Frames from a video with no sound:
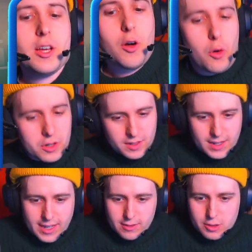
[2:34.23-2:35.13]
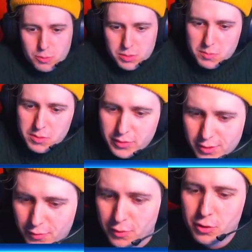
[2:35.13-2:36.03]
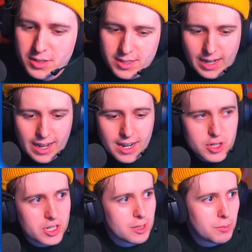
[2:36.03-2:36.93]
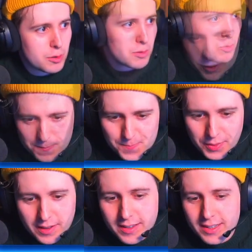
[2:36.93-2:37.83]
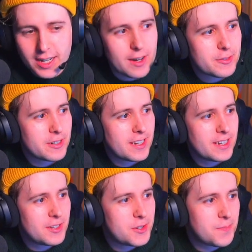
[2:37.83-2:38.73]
horn and nail, two primeval forces clashing at the bottom of the world. After an age,